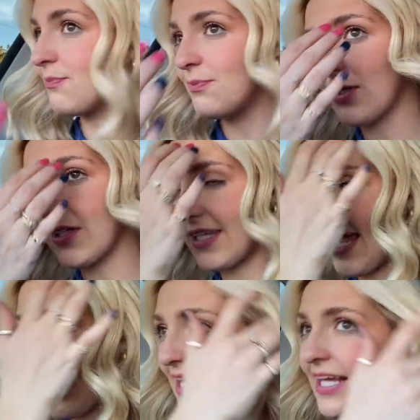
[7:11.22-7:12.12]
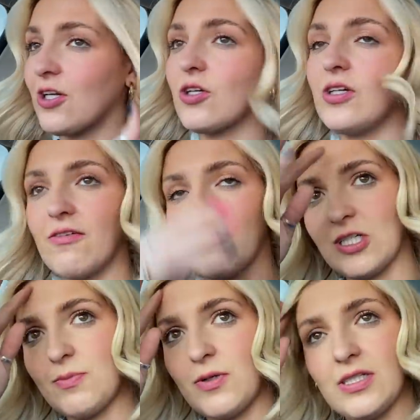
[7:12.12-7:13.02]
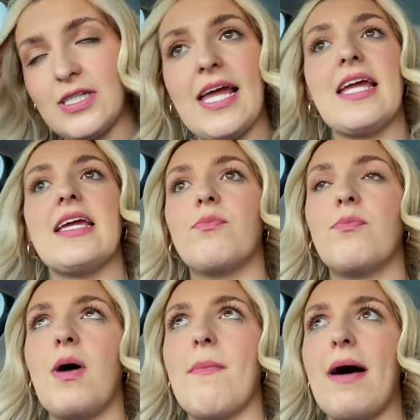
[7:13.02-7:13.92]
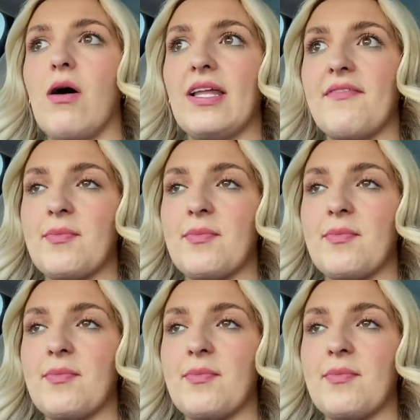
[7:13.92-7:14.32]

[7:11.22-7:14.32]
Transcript: birthday, like an early first birthday. He's about 11